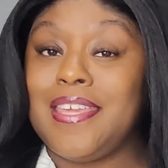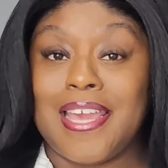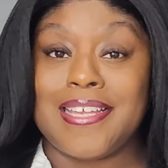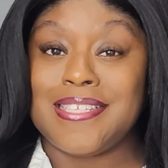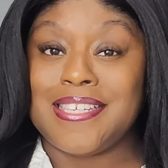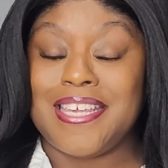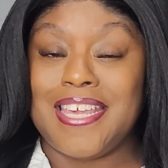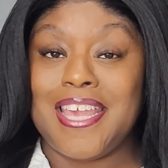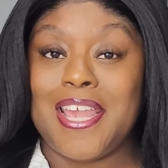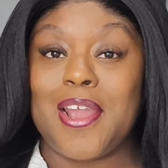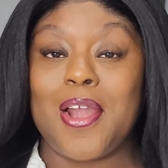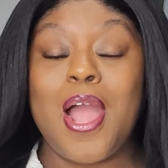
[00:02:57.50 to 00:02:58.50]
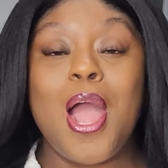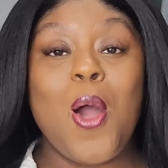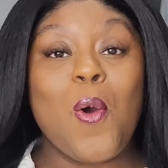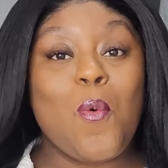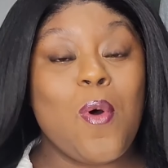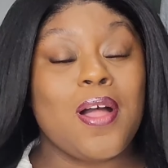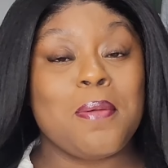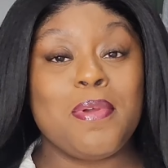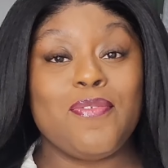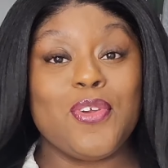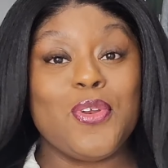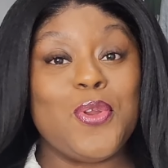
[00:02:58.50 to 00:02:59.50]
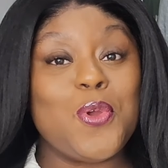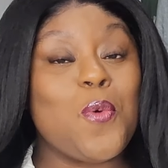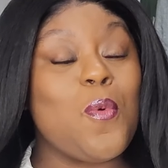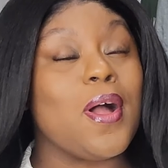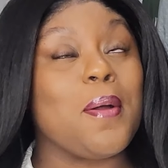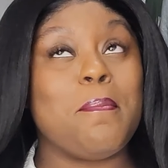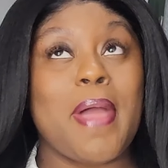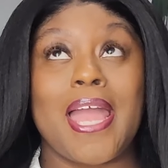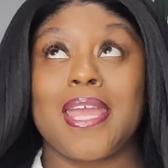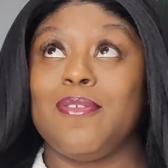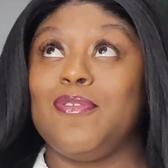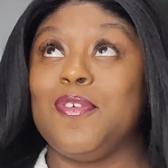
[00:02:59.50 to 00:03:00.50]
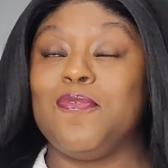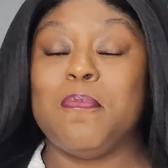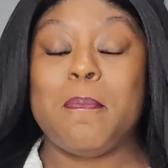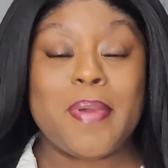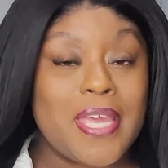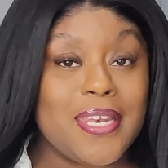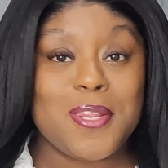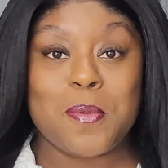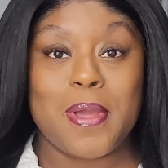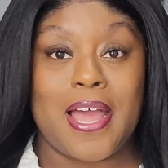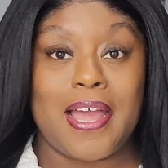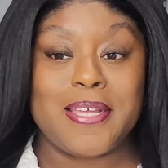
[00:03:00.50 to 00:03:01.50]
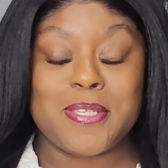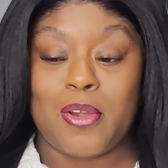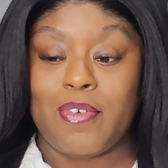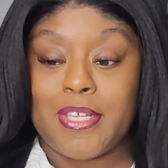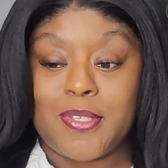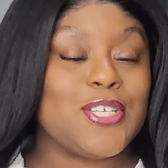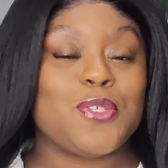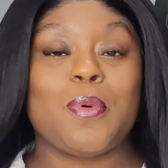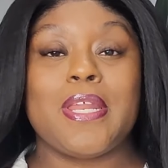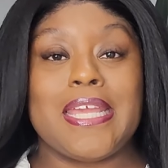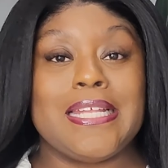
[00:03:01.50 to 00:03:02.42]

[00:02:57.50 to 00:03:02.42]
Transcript: Yancy here. Welcome if you're new, welcome back if you've been, you guys. All right, I just wanna